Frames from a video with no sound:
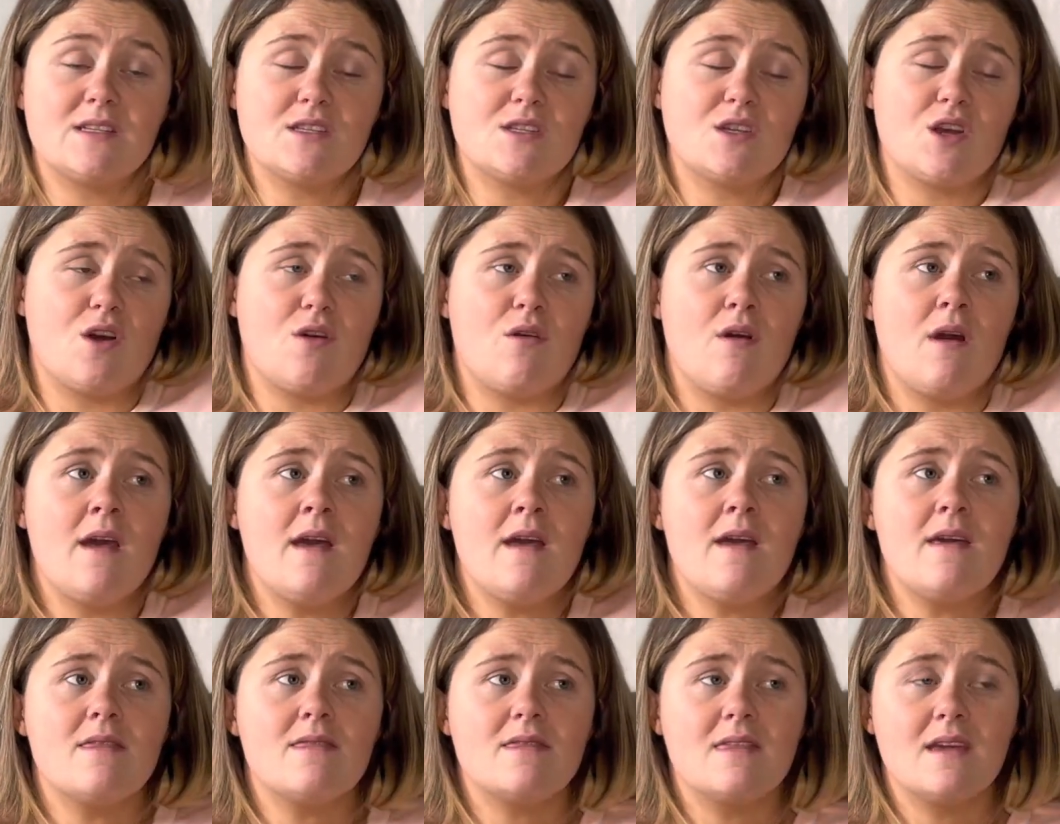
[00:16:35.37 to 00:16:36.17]
So
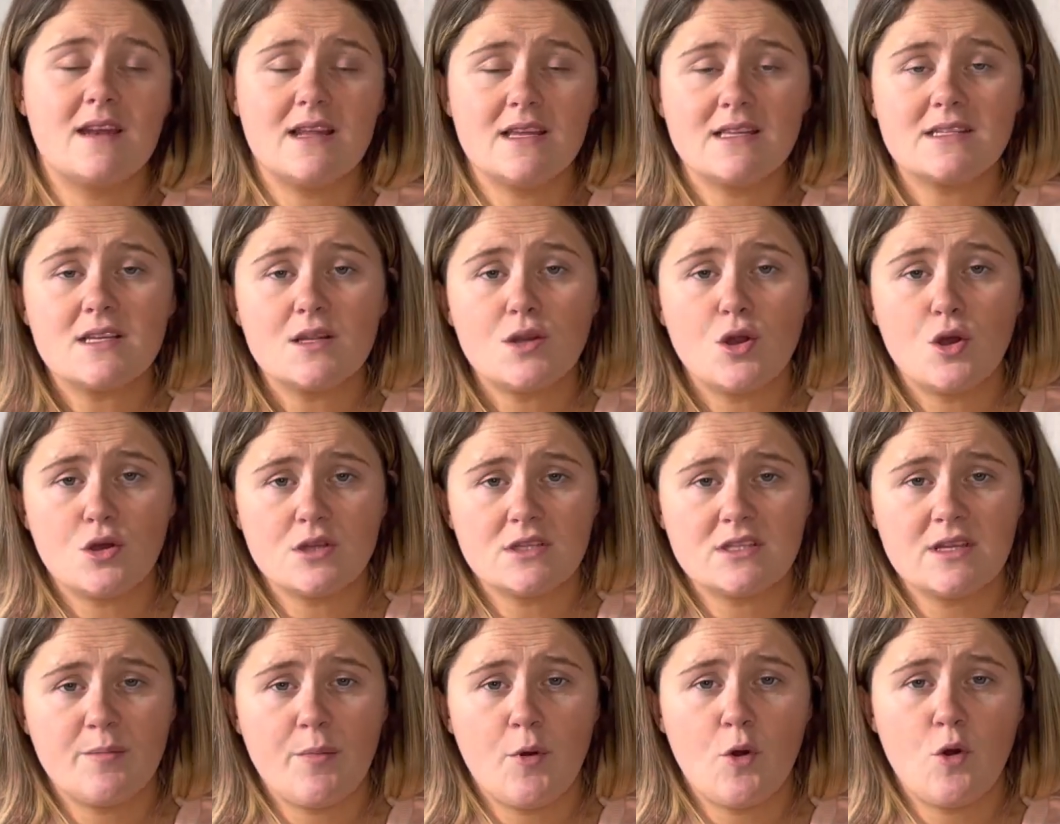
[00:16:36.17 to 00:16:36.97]
there is a lot of
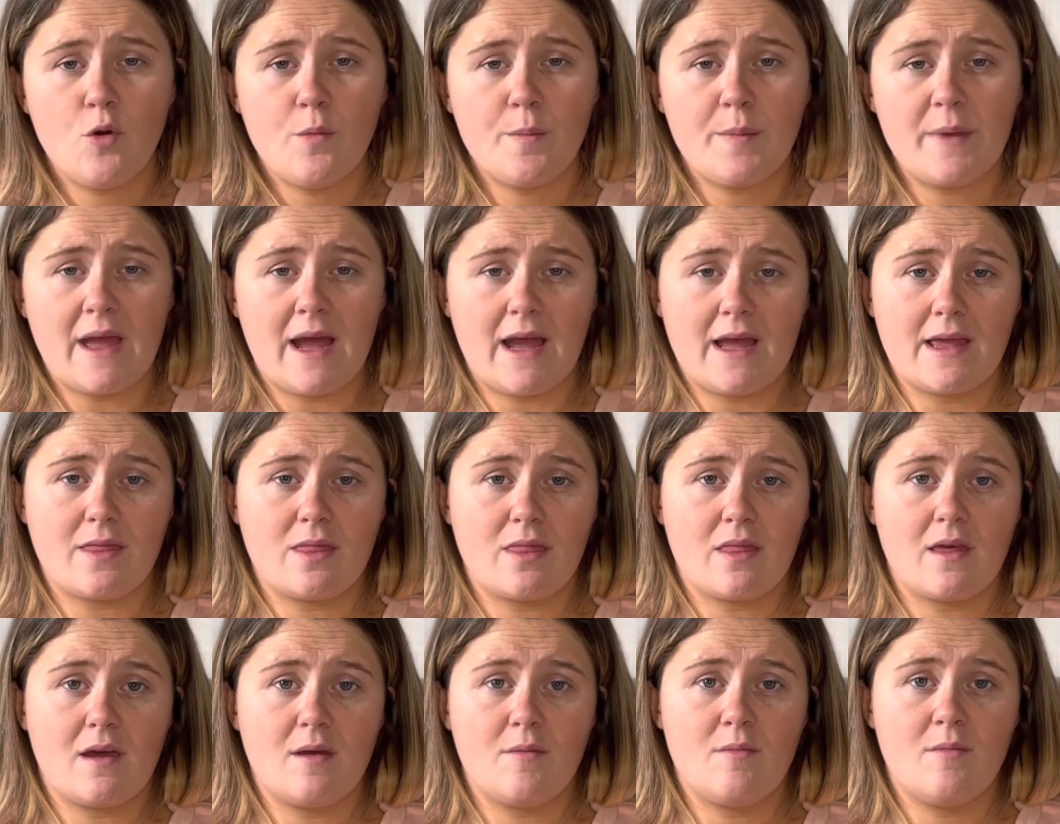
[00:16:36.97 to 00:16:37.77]
support
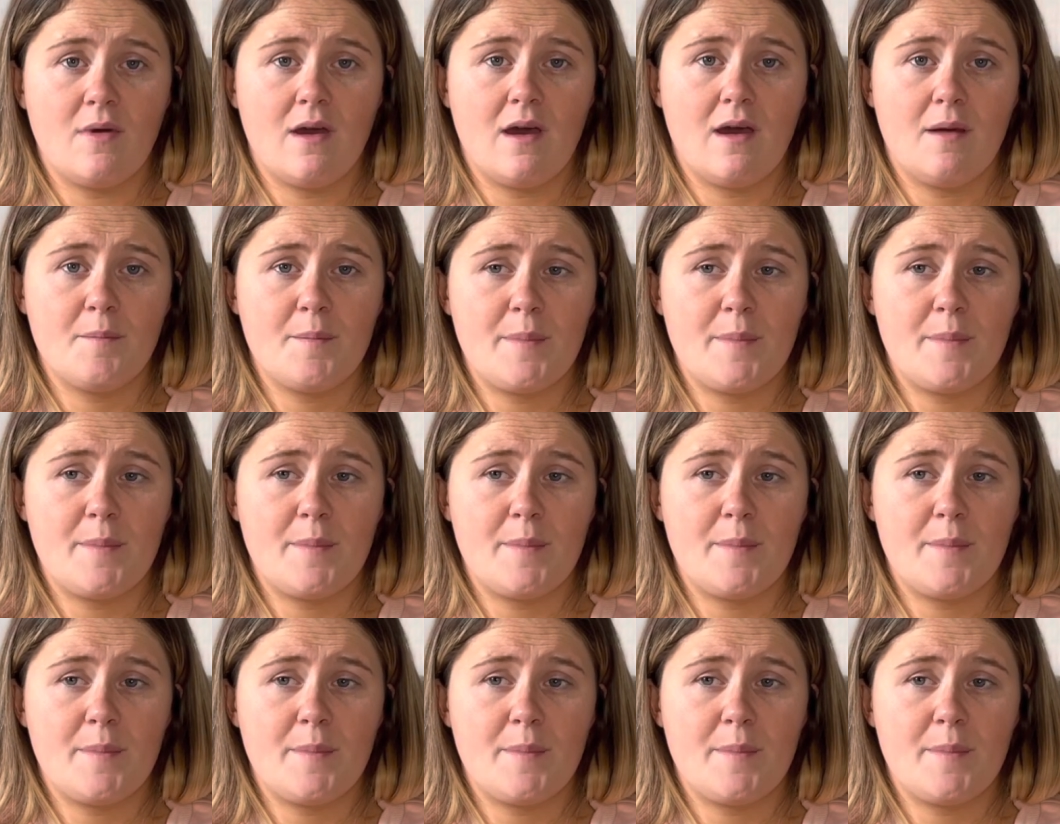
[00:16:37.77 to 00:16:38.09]
behind them,